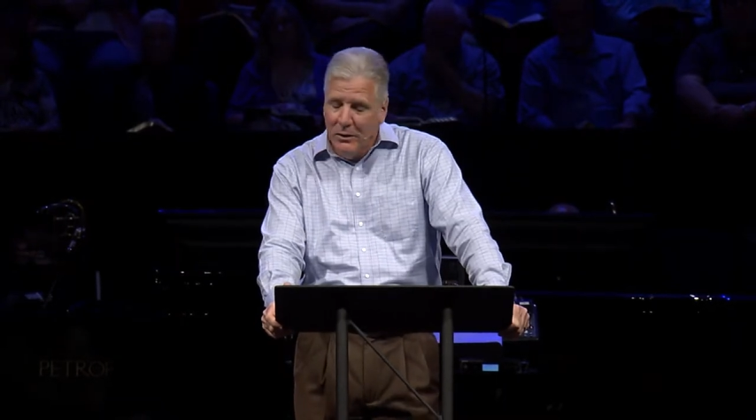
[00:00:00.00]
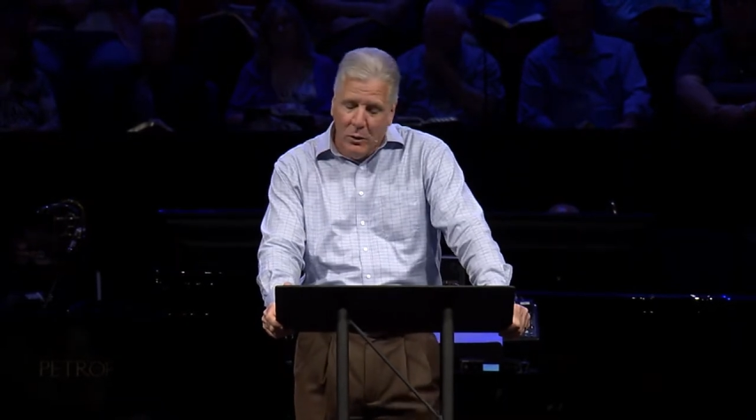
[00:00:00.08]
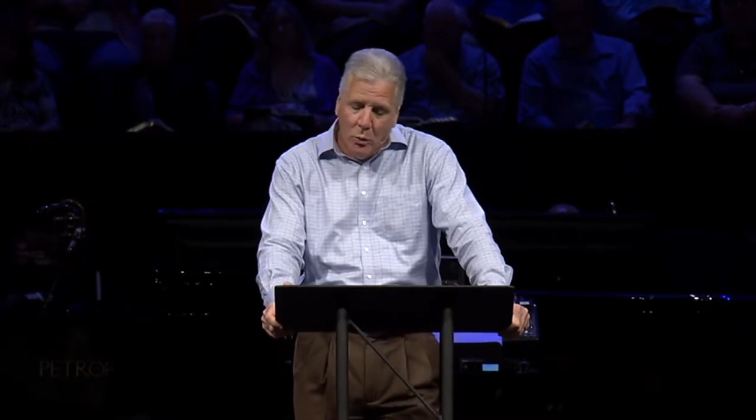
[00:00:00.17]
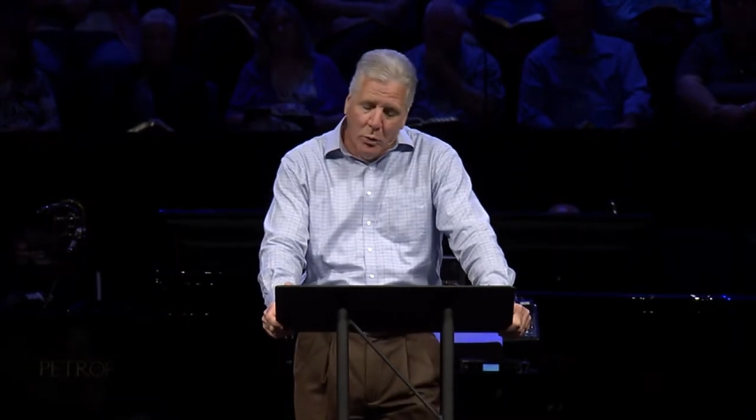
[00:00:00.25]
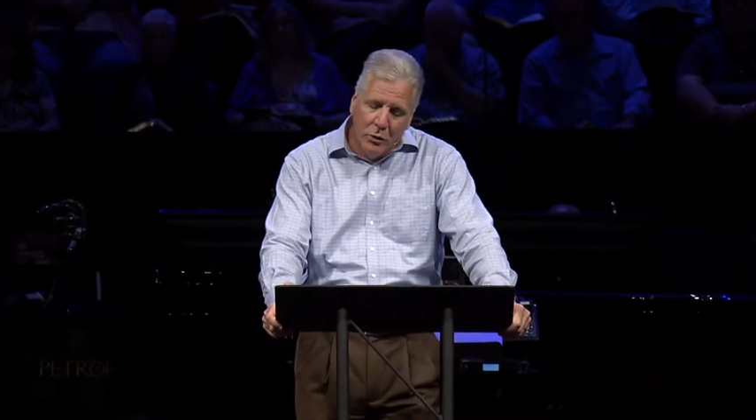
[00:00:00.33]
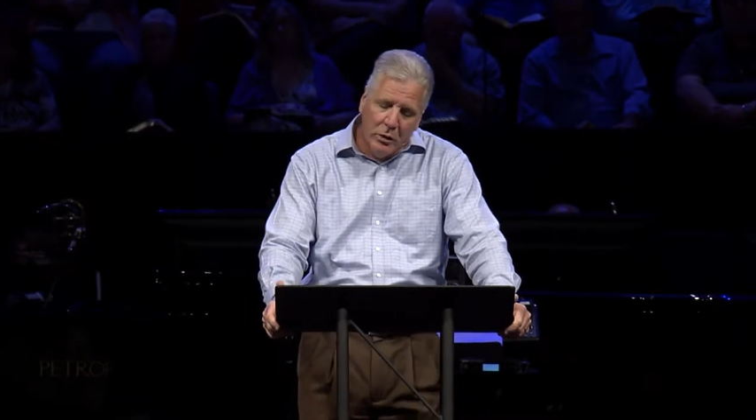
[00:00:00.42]

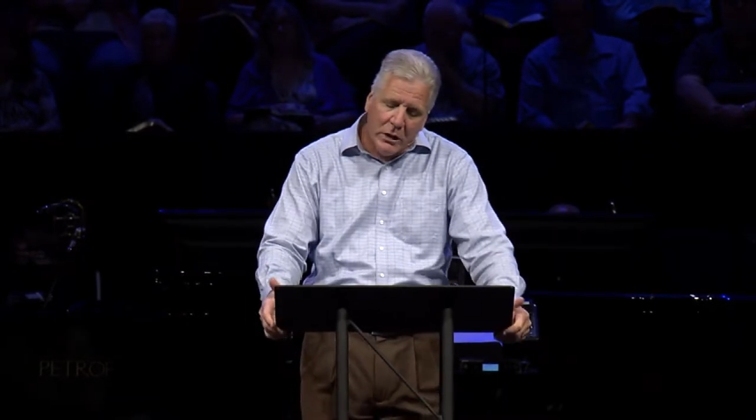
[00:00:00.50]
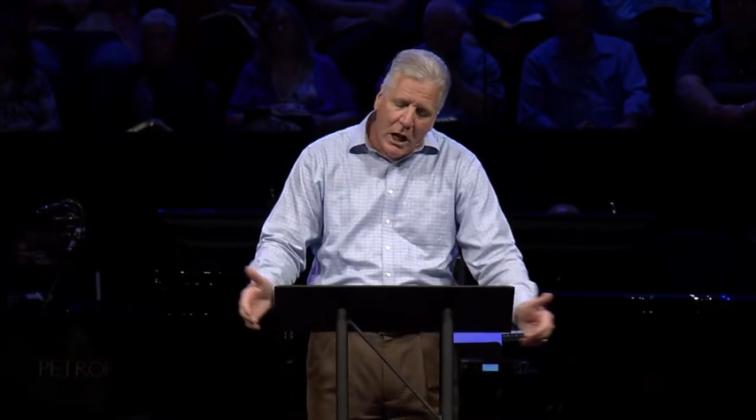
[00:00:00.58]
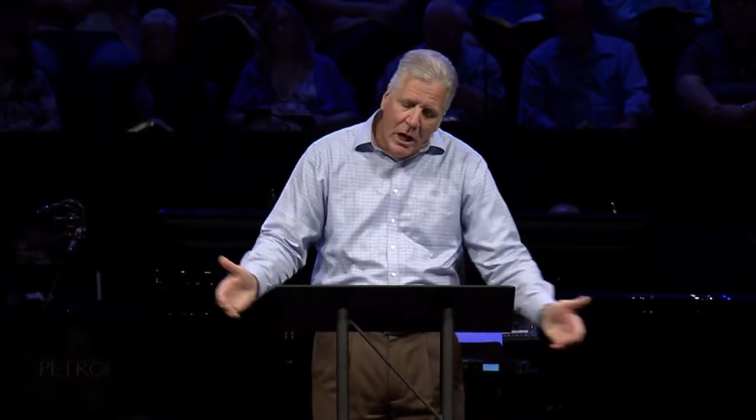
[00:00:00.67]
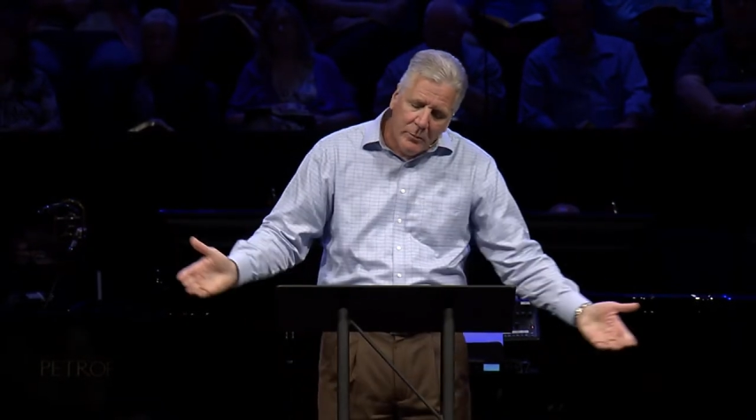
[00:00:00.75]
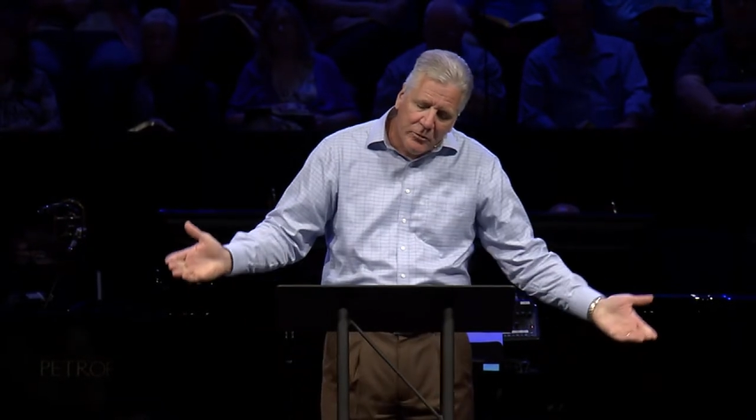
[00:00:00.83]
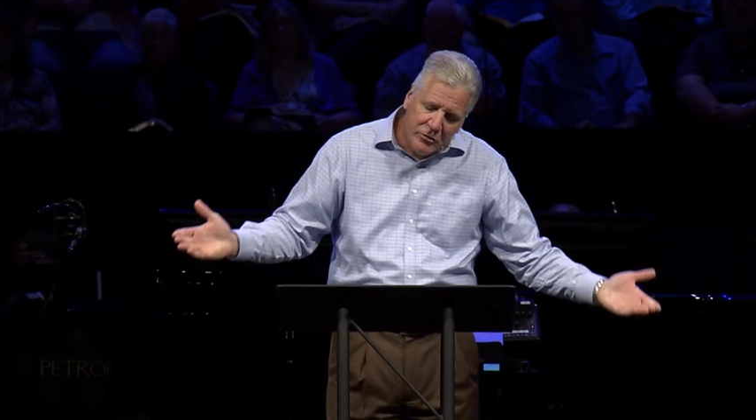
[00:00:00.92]
when we're
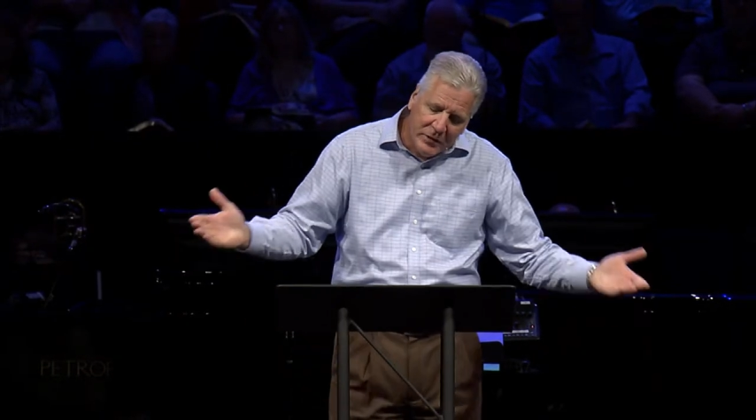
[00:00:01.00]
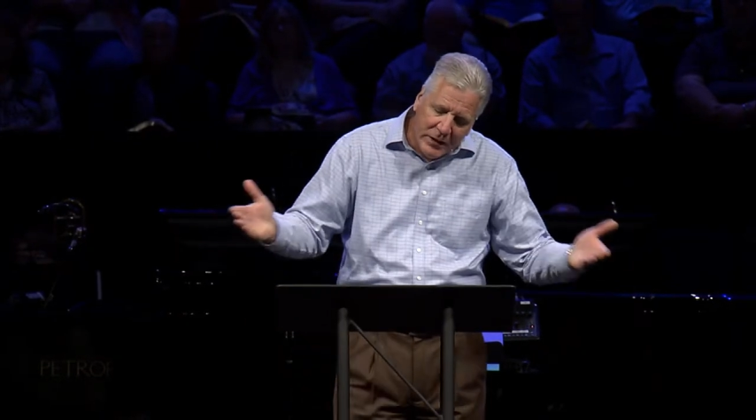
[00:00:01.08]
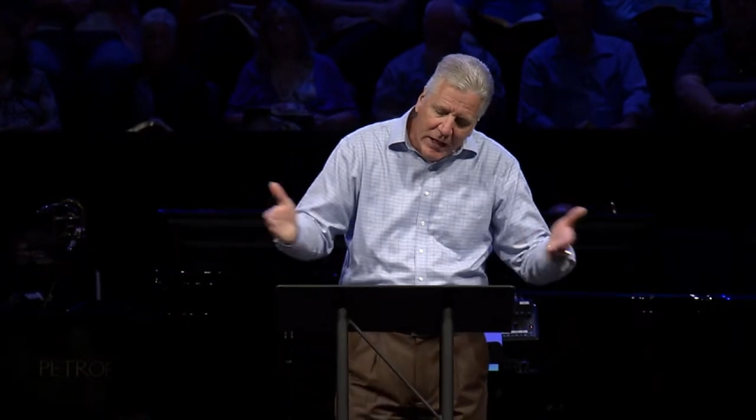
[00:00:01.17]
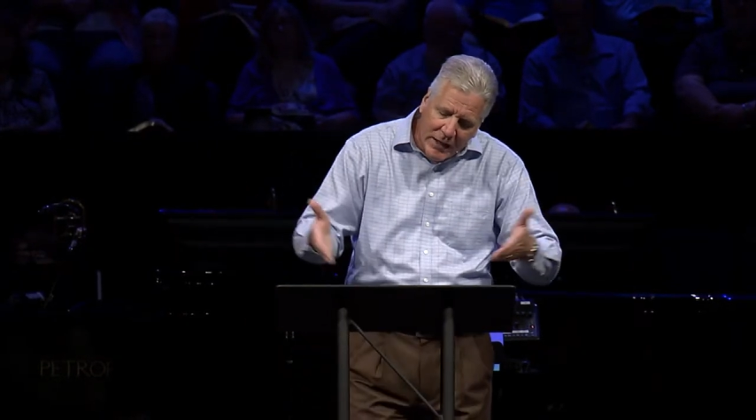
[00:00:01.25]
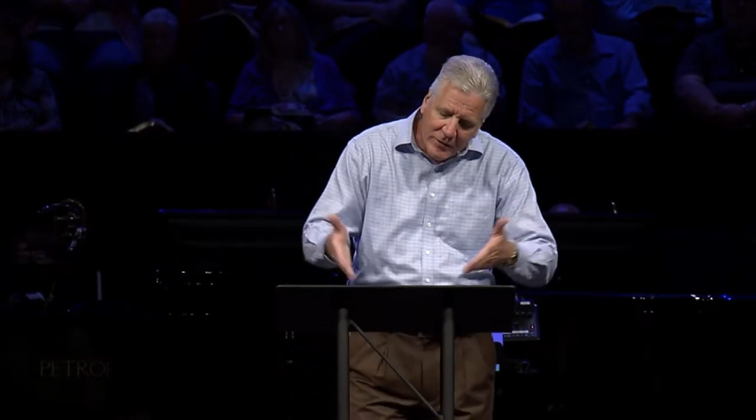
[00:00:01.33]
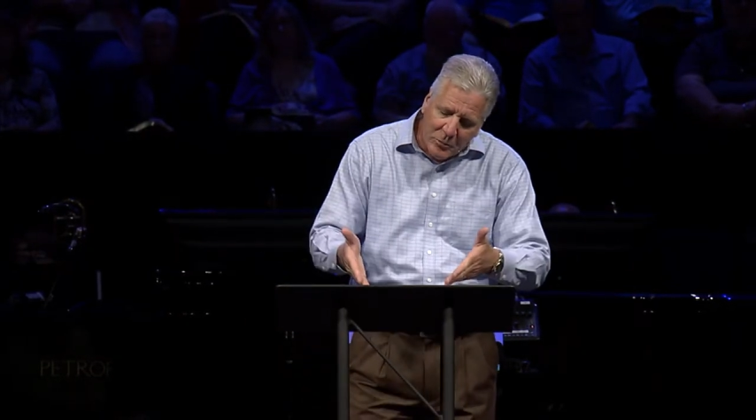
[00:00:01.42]
accomplishing
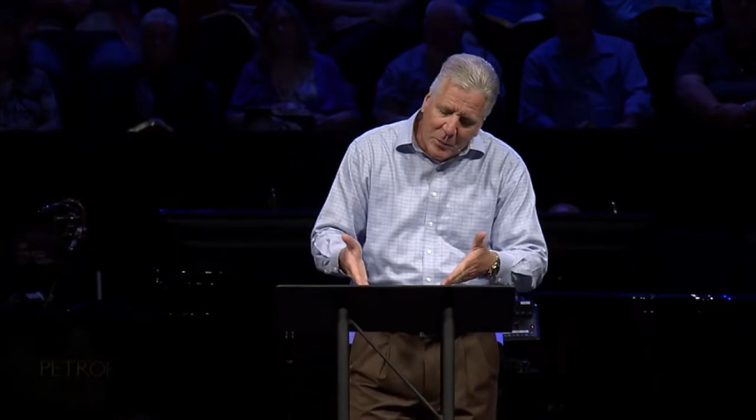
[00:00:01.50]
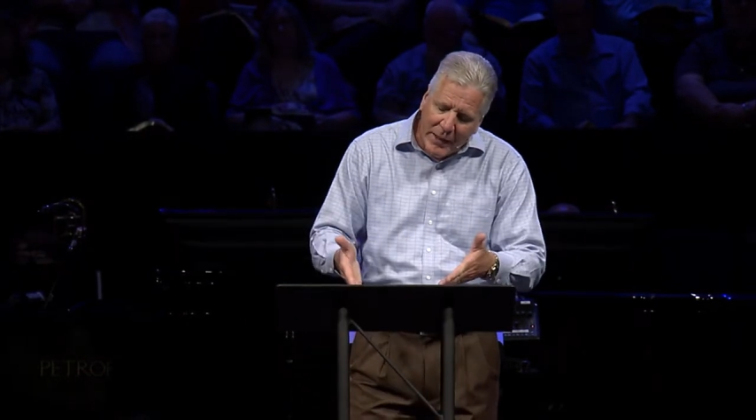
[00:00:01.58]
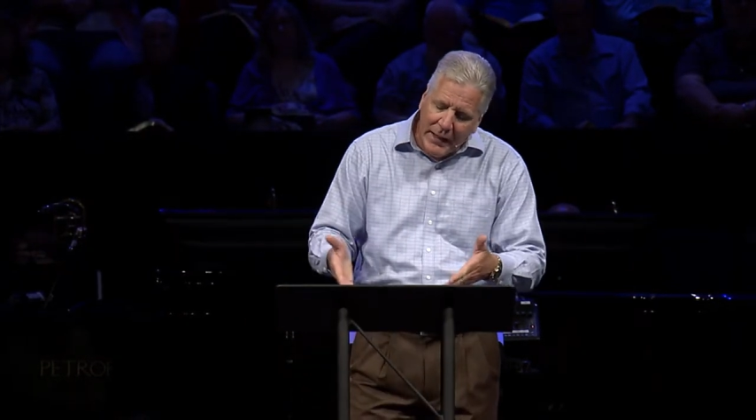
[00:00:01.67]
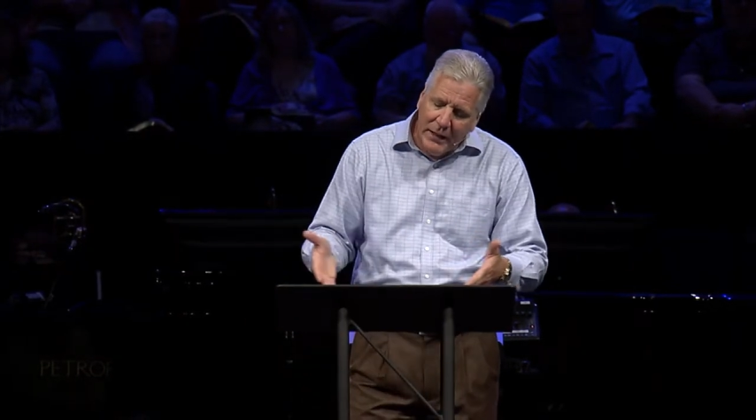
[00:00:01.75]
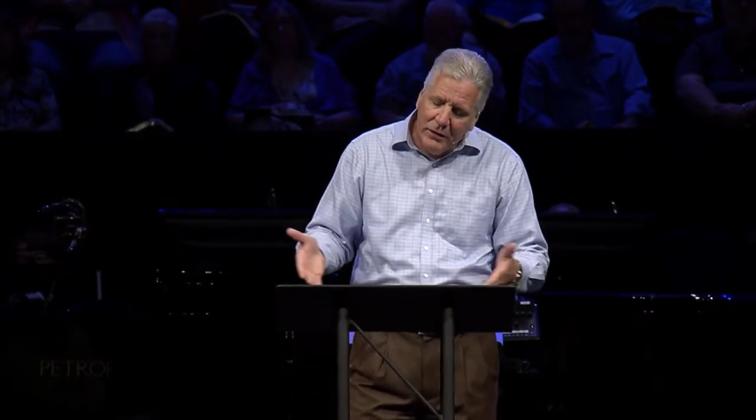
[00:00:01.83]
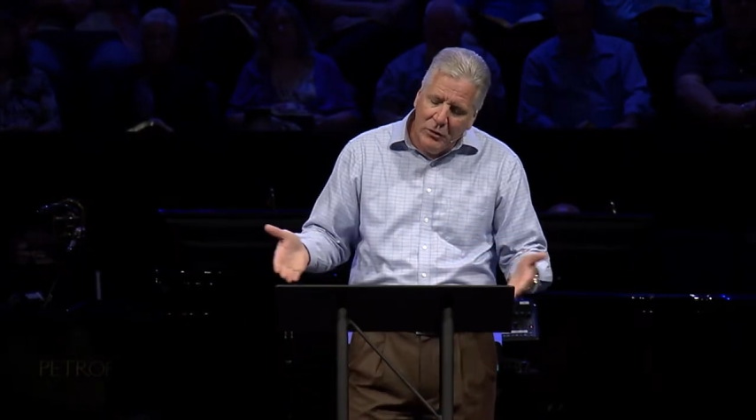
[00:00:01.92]
God's plan and